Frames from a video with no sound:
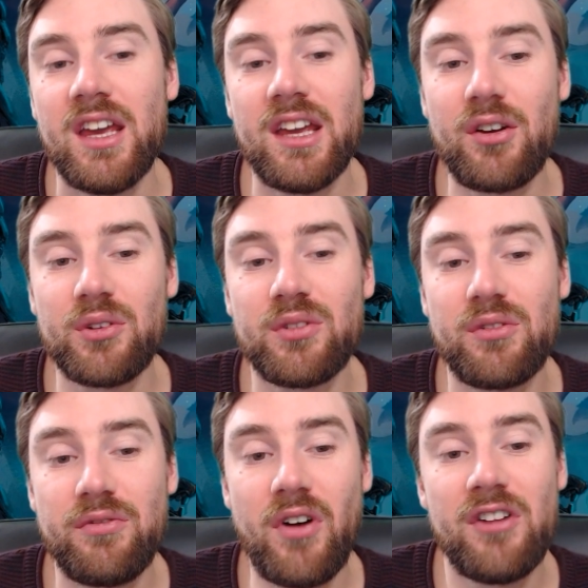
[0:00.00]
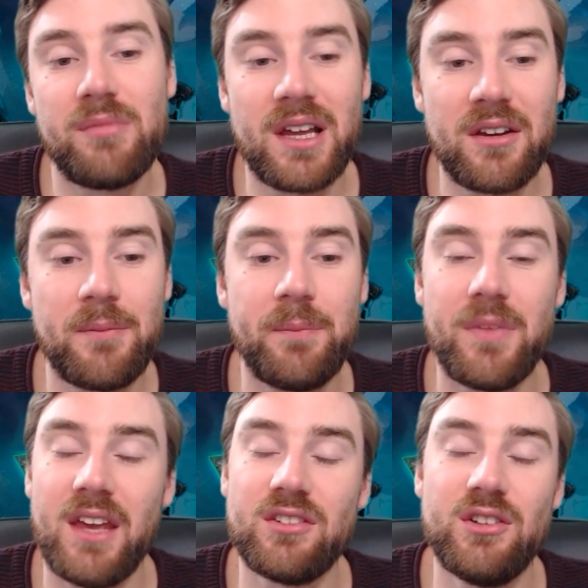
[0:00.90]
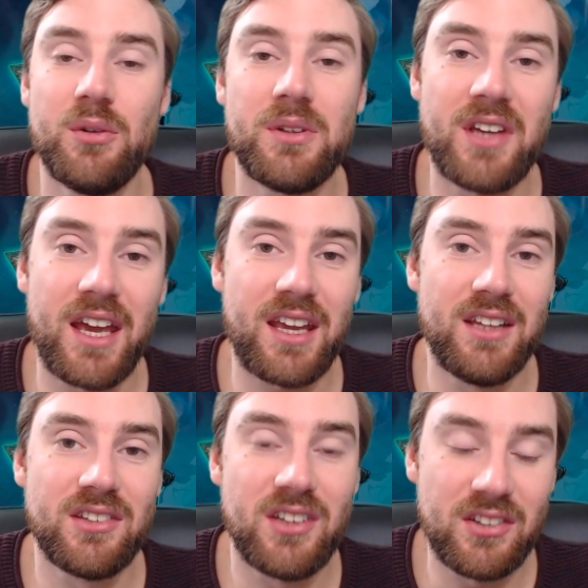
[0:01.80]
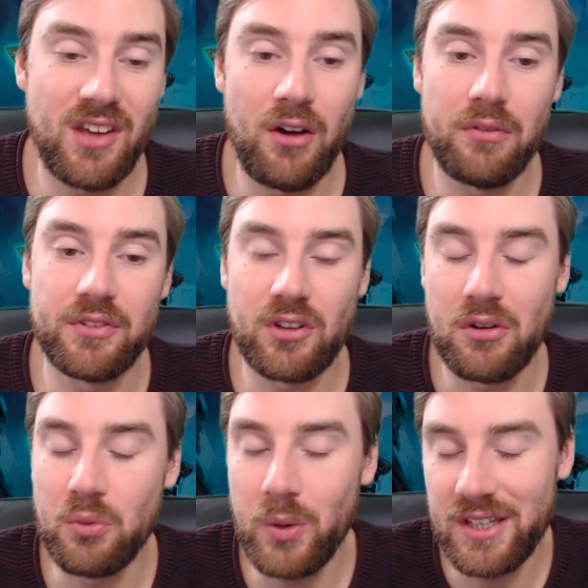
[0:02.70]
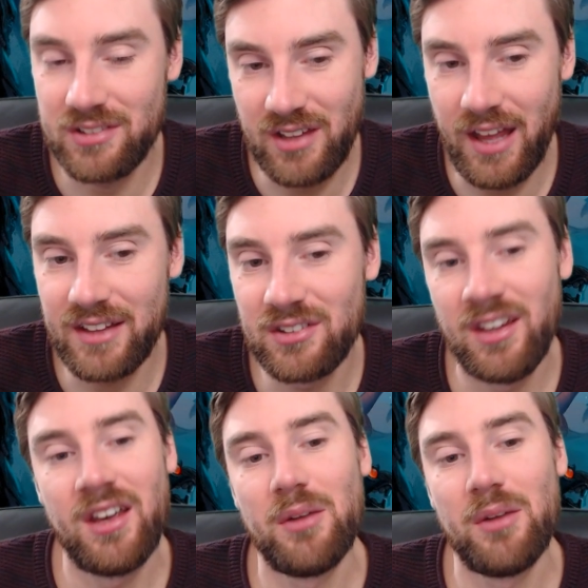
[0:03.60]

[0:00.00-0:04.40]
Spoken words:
It costs 5 mana, has 2 attack and 6 health, so weak stats,